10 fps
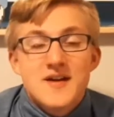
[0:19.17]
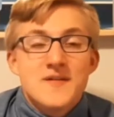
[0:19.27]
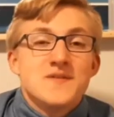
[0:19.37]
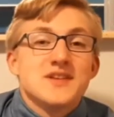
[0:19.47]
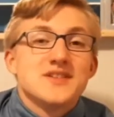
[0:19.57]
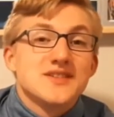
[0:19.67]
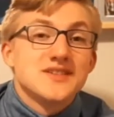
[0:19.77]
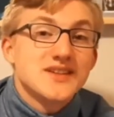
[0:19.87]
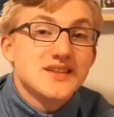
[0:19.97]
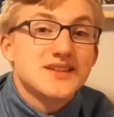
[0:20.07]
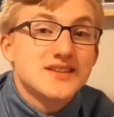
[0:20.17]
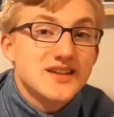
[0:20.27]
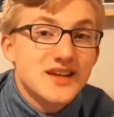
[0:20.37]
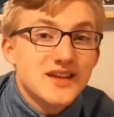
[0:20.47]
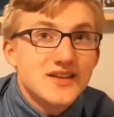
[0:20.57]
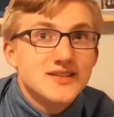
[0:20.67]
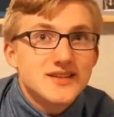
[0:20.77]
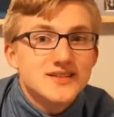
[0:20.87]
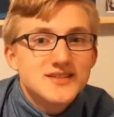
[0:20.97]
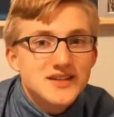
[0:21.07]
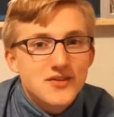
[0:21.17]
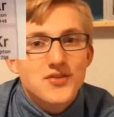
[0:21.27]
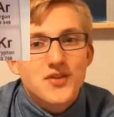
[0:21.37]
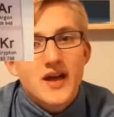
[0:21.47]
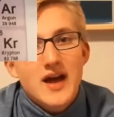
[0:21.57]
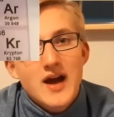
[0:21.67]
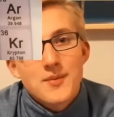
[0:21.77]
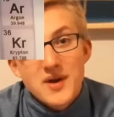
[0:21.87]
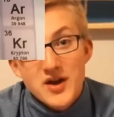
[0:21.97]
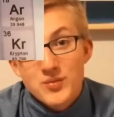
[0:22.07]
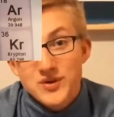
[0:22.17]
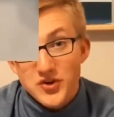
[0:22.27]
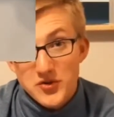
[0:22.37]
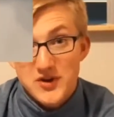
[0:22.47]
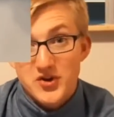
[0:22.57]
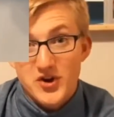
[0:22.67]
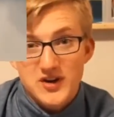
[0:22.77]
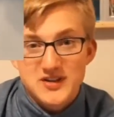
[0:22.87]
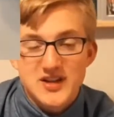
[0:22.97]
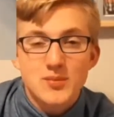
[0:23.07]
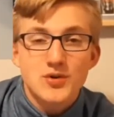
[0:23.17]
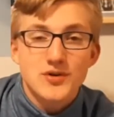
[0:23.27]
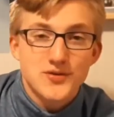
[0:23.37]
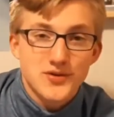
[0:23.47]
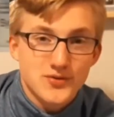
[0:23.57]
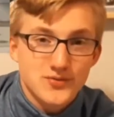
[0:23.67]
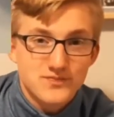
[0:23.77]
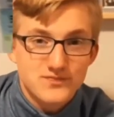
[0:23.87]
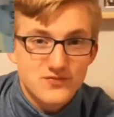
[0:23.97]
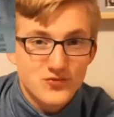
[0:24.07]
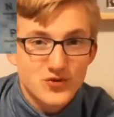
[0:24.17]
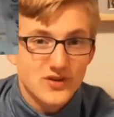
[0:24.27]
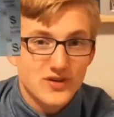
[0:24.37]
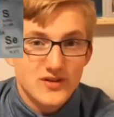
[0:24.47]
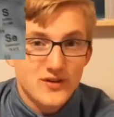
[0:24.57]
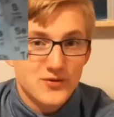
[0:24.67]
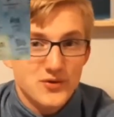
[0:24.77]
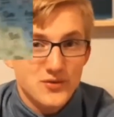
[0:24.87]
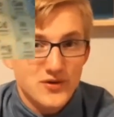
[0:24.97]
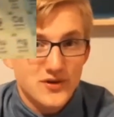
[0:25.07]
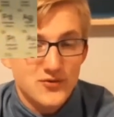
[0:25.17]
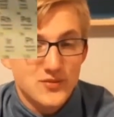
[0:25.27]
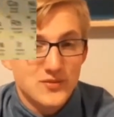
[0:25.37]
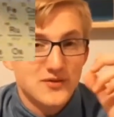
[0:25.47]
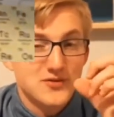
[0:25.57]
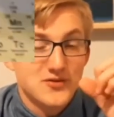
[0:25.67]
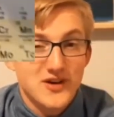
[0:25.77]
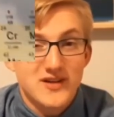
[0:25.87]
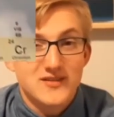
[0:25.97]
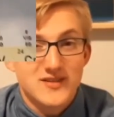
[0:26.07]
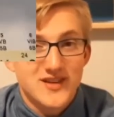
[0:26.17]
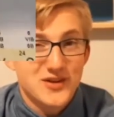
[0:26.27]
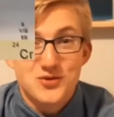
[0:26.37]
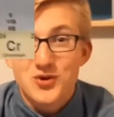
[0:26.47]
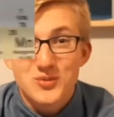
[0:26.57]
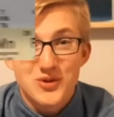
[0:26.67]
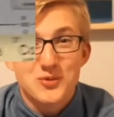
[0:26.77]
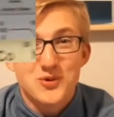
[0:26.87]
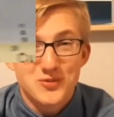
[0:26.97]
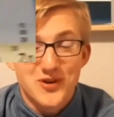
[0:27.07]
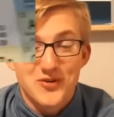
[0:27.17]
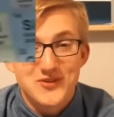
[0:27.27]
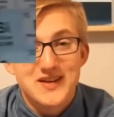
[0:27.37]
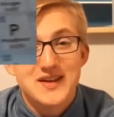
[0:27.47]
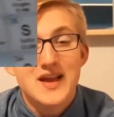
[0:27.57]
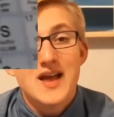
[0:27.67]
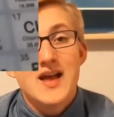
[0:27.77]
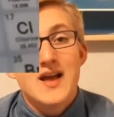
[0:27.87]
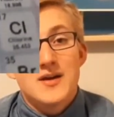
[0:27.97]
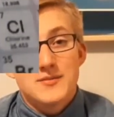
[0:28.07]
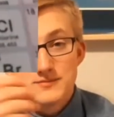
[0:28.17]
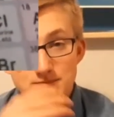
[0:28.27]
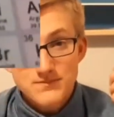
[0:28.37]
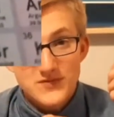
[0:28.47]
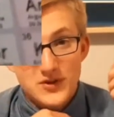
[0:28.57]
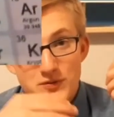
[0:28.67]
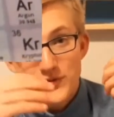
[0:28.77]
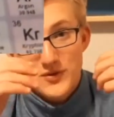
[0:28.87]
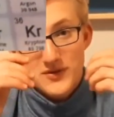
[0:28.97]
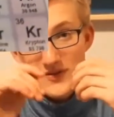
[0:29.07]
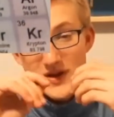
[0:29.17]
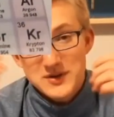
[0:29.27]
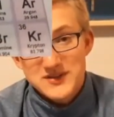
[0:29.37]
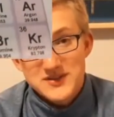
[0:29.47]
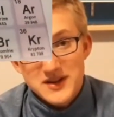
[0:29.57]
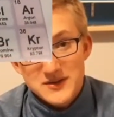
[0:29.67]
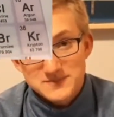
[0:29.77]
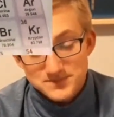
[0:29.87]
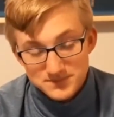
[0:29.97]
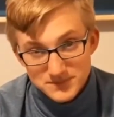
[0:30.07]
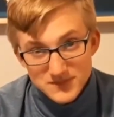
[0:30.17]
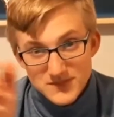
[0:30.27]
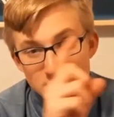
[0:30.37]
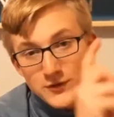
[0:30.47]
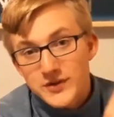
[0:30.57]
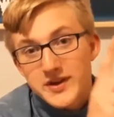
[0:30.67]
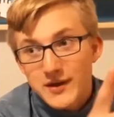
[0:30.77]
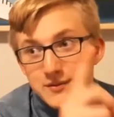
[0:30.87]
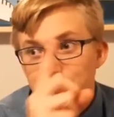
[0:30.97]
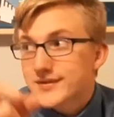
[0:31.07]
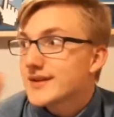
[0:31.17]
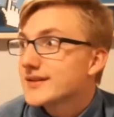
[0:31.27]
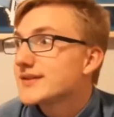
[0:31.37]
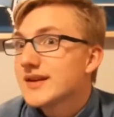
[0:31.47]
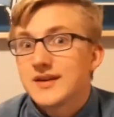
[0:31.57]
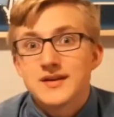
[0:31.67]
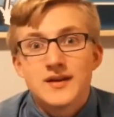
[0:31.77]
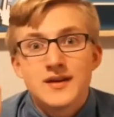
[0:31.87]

it's the 16th element on the periodic table if you're looking from left to right like you normally would when you read. Therefore, that means that if you count 16